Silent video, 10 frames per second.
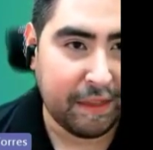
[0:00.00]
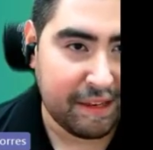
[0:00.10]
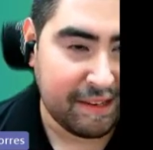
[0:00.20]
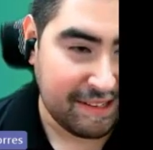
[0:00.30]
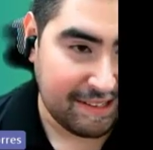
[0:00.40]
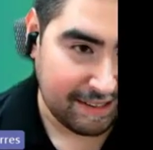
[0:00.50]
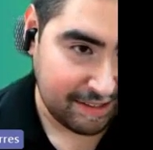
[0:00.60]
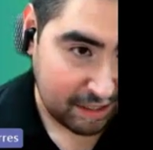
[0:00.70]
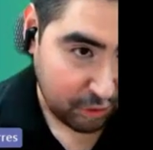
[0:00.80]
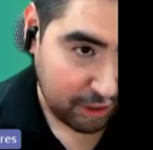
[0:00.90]
these
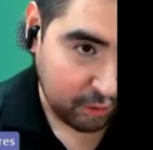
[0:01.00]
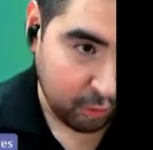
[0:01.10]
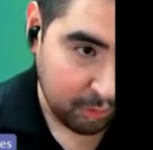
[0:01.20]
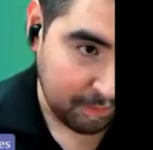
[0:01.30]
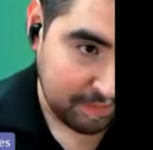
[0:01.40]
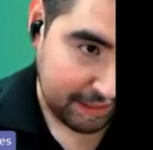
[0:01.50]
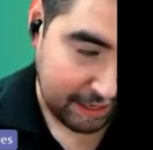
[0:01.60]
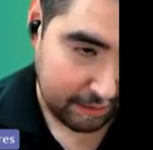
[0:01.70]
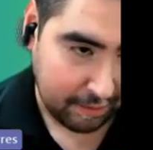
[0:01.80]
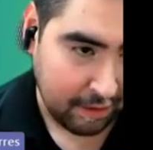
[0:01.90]
sets, they try to group them
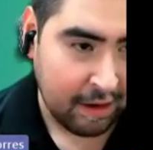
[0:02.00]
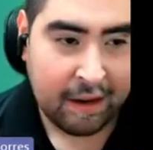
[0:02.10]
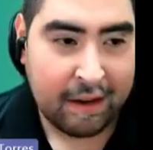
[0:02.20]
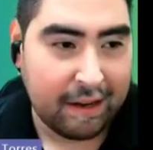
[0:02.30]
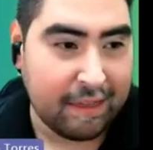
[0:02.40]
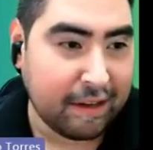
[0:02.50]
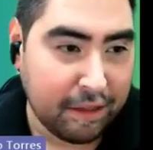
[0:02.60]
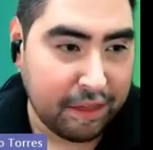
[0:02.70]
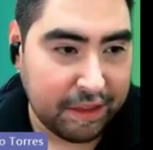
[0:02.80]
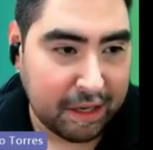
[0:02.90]
together. And the
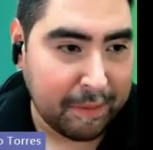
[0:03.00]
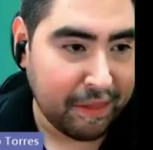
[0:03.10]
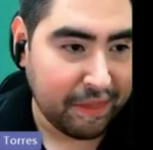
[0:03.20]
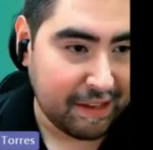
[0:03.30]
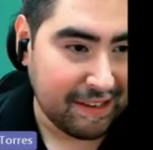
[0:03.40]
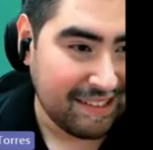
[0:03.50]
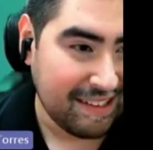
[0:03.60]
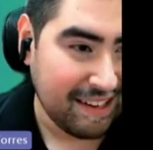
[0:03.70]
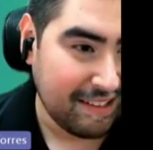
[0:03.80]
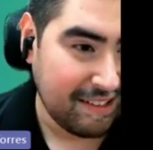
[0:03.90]
good thing about these
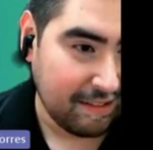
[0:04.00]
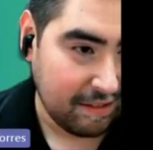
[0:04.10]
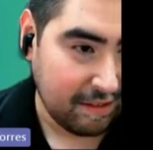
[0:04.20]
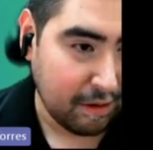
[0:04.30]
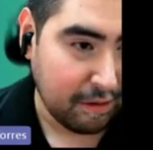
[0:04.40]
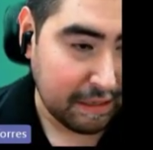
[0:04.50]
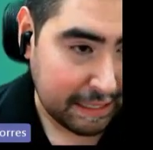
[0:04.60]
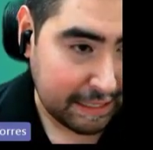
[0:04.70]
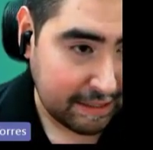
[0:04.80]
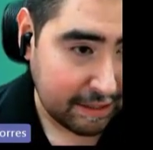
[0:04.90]
sets,
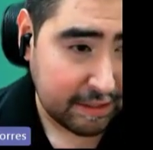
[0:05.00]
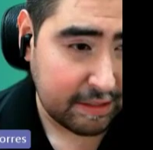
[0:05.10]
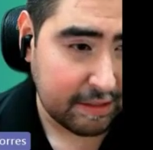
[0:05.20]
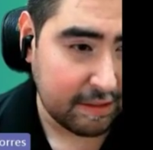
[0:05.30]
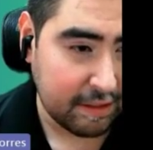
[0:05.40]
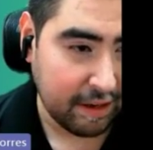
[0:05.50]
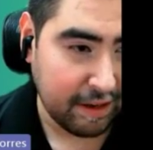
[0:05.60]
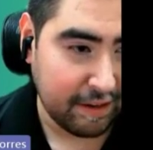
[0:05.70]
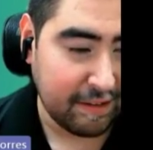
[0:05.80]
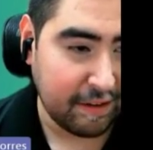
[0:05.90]
it does
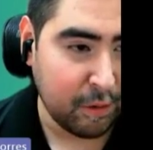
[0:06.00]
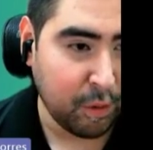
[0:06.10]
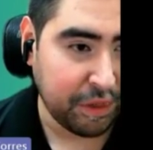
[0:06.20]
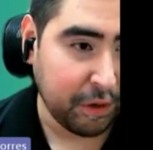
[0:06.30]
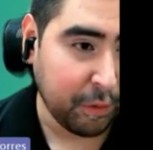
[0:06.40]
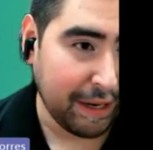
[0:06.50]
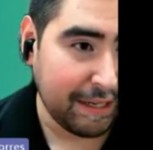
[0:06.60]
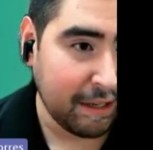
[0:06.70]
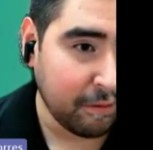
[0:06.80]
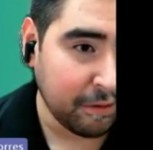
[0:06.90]
tell you what the
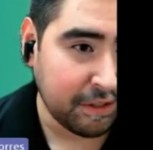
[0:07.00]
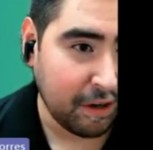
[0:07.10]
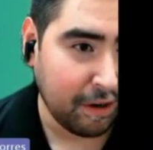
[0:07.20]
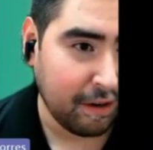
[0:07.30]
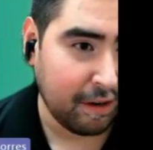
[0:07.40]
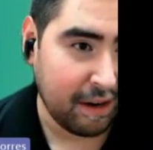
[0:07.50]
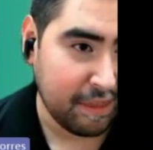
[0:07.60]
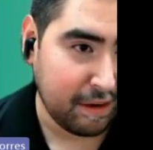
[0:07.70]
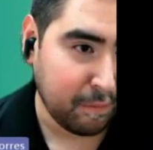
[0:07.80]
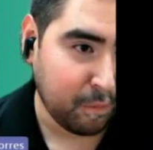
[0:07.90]
grade levels are,
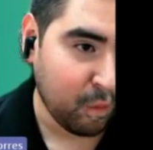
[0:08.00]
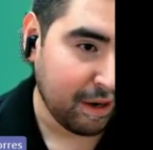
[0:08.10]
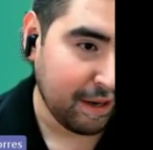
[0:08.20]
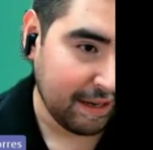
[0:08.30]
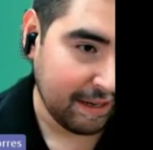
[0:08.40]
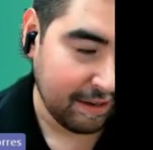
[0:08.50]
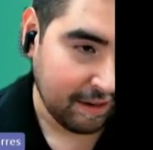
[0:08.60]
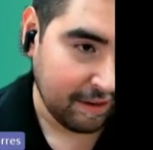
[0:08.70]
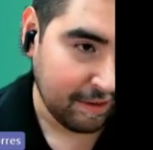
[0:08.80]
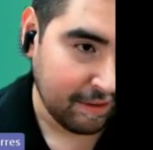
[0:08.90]
and then what
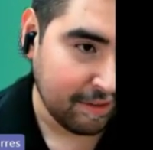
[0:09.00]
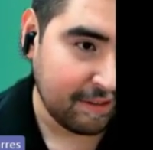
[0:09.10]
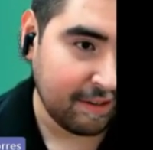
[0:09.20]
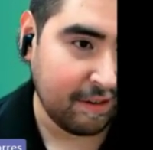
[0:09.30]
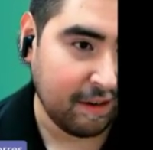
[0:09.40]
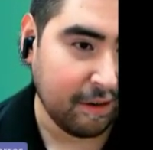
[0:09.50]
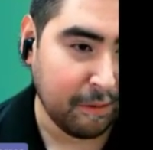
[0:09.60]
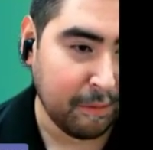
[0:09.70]
it is